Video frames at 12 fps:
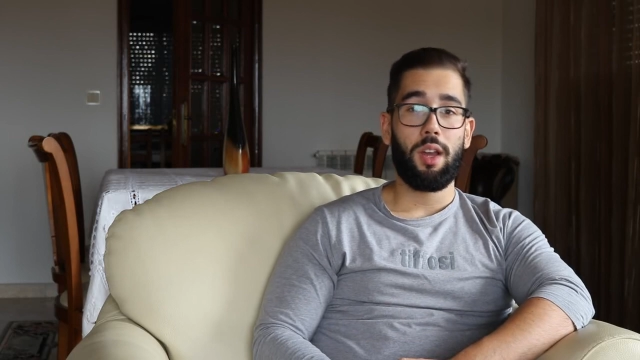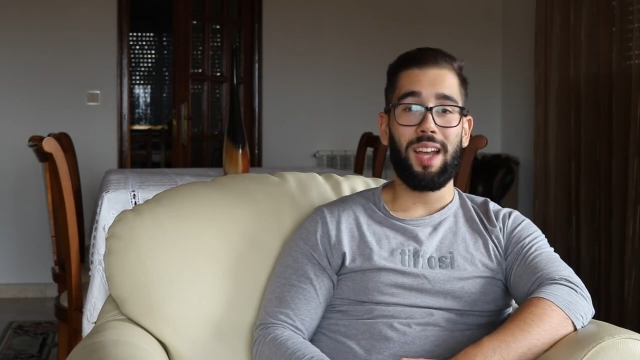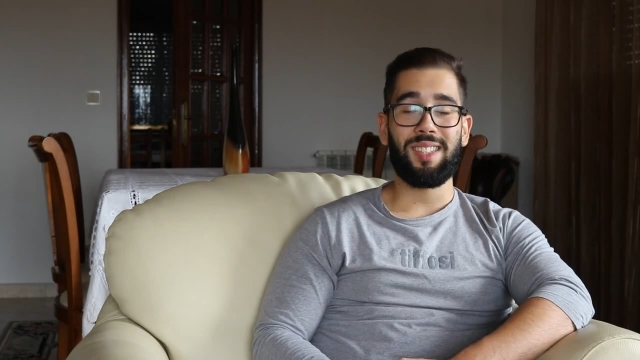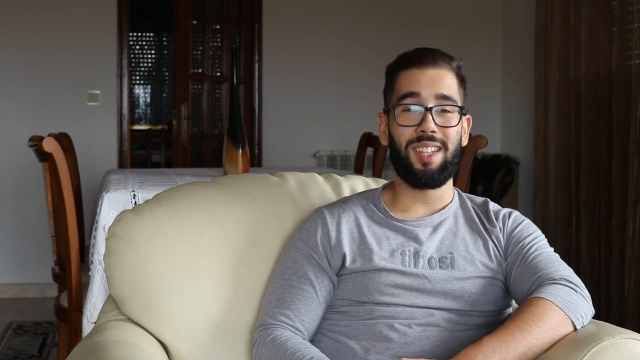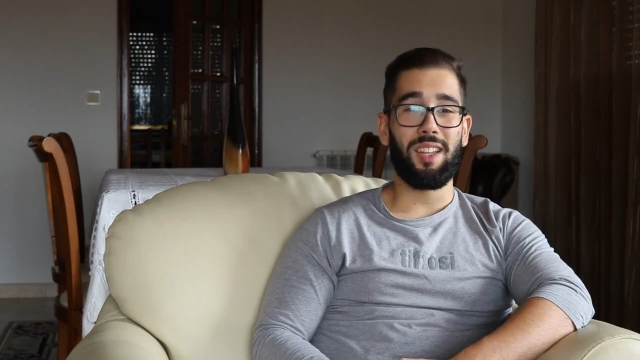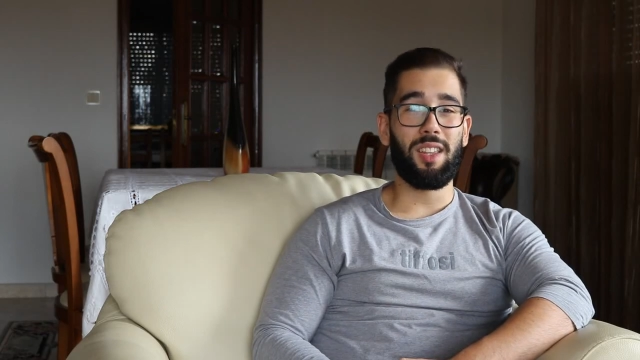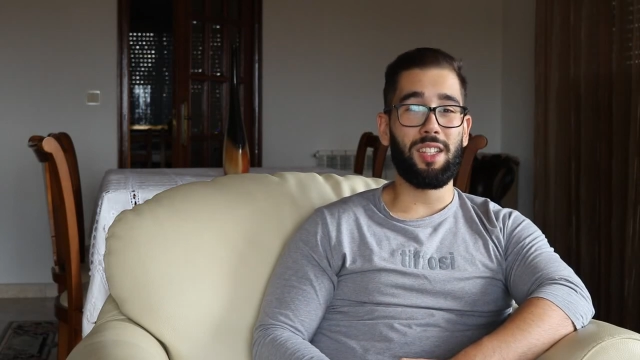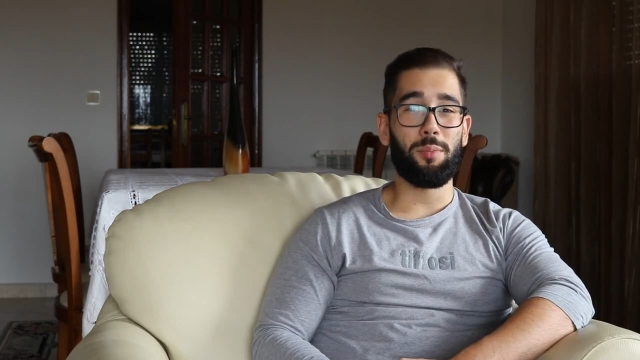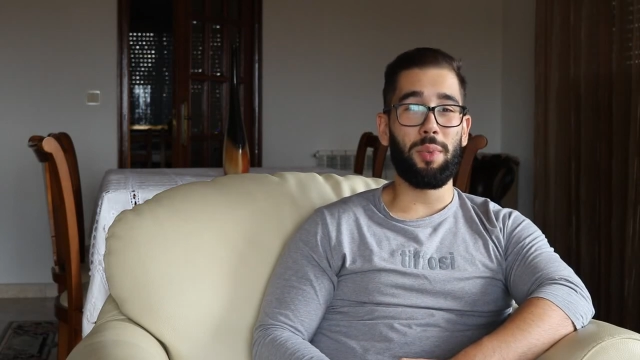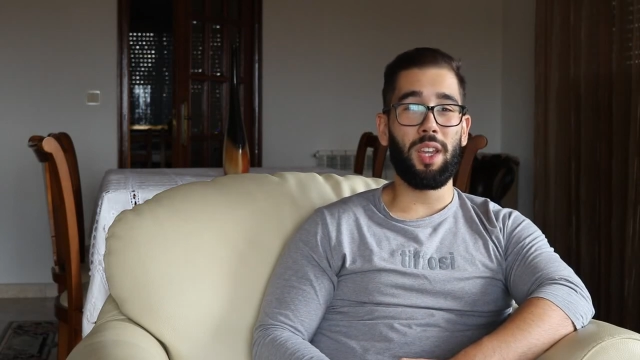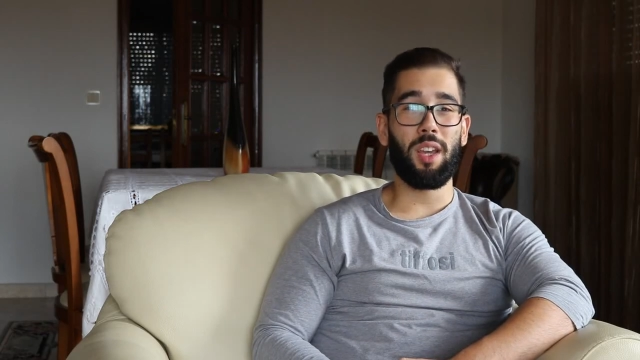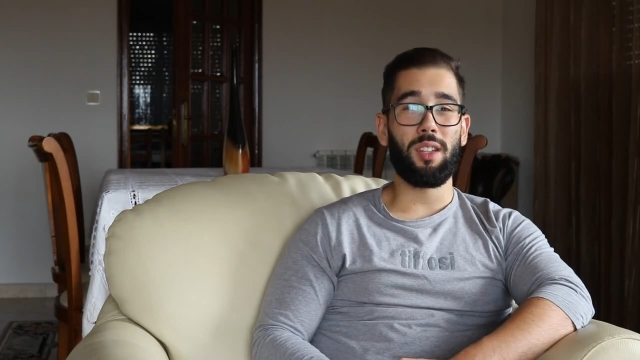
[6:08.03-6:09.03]
I say this
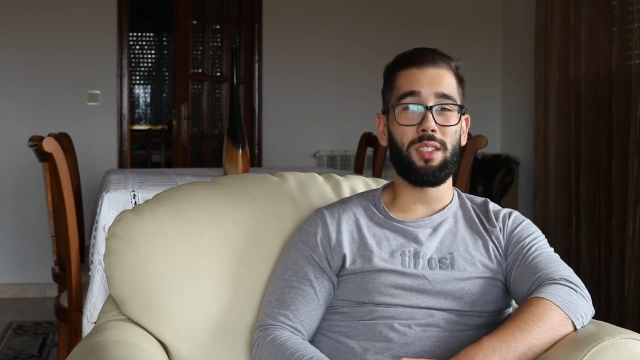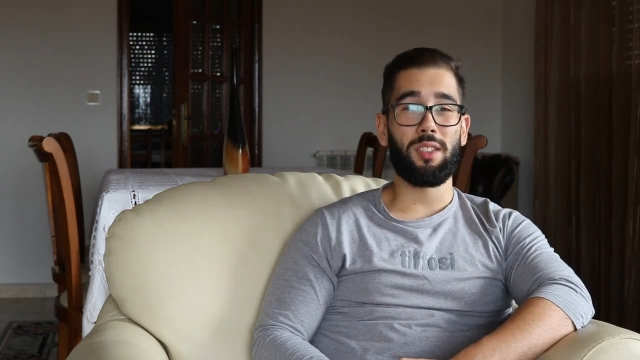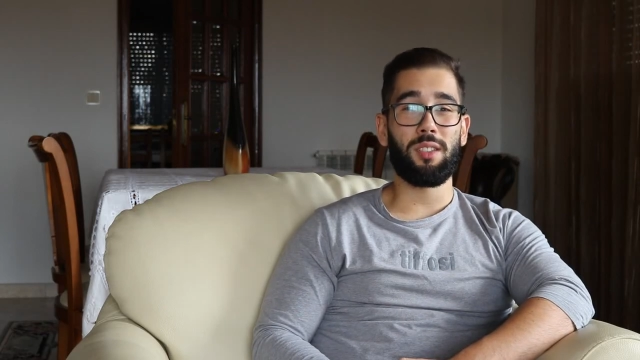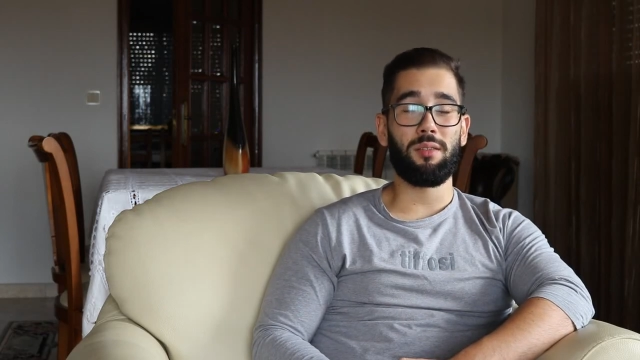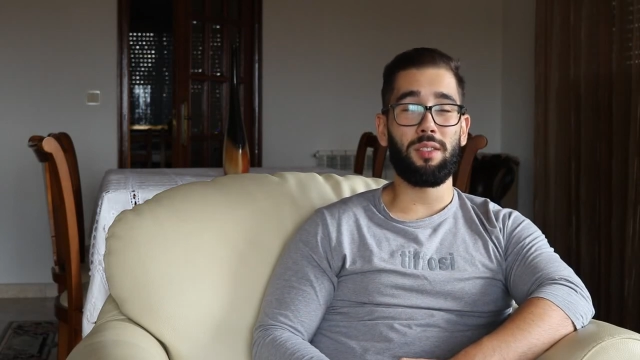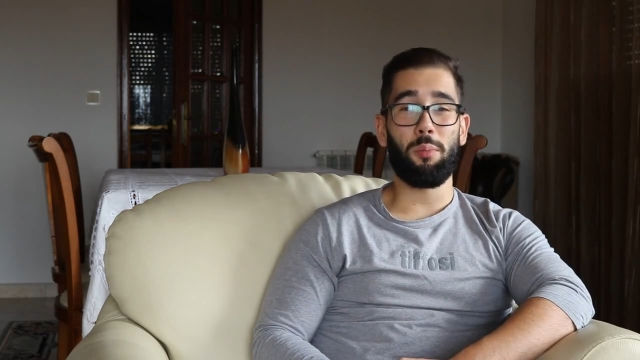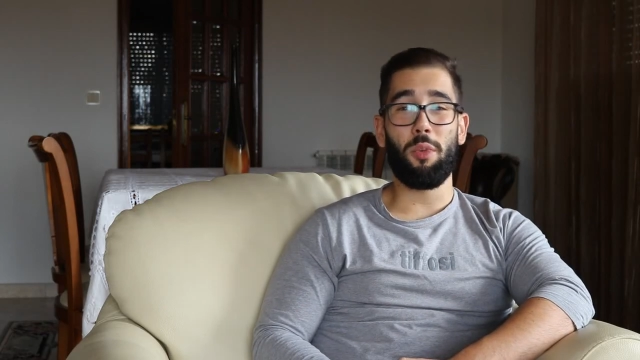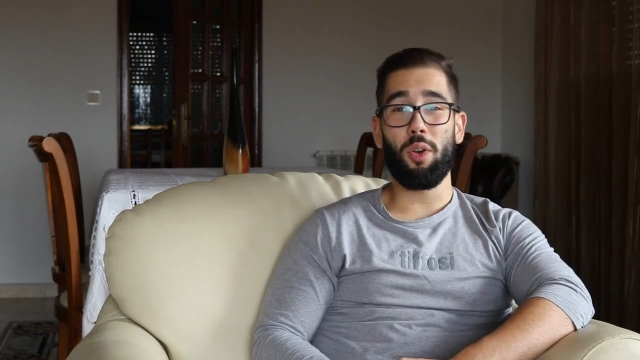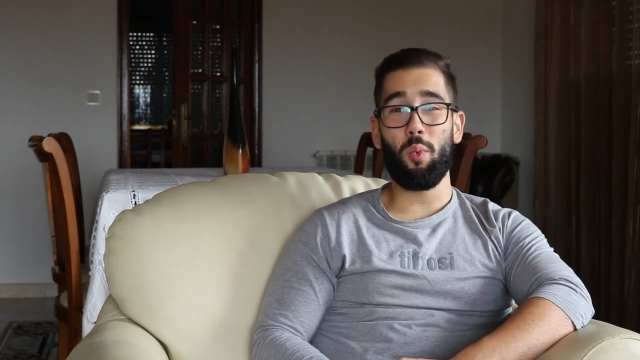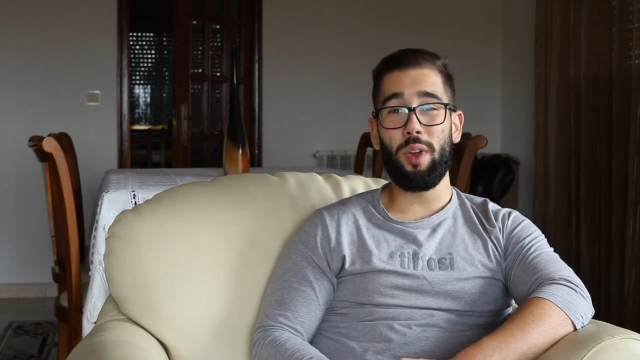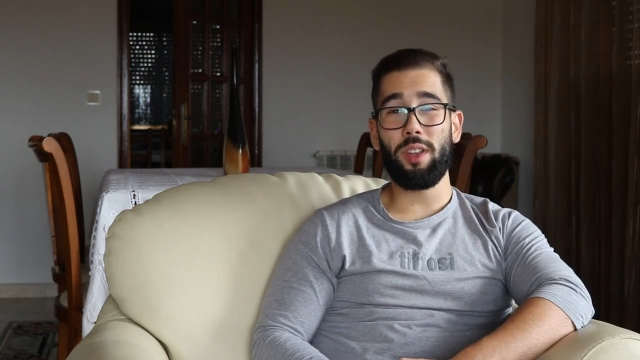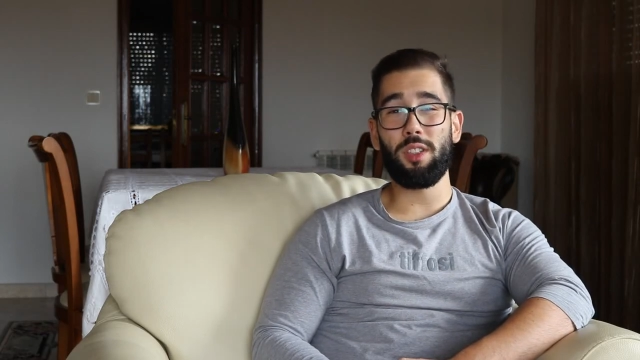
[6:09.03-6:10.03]
because the more
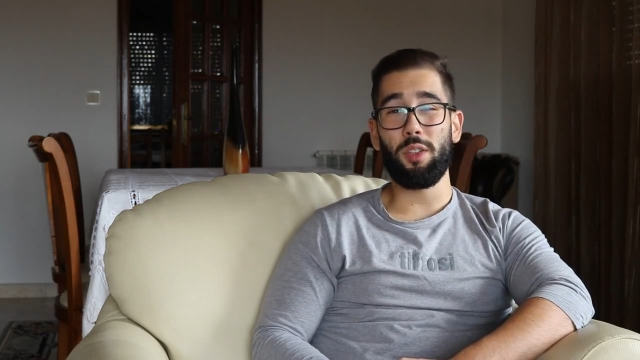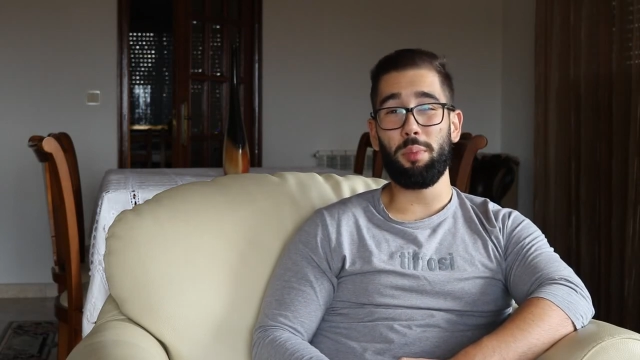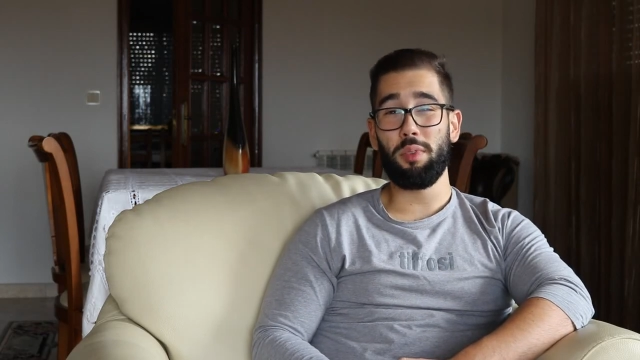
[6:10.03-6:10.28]
weight you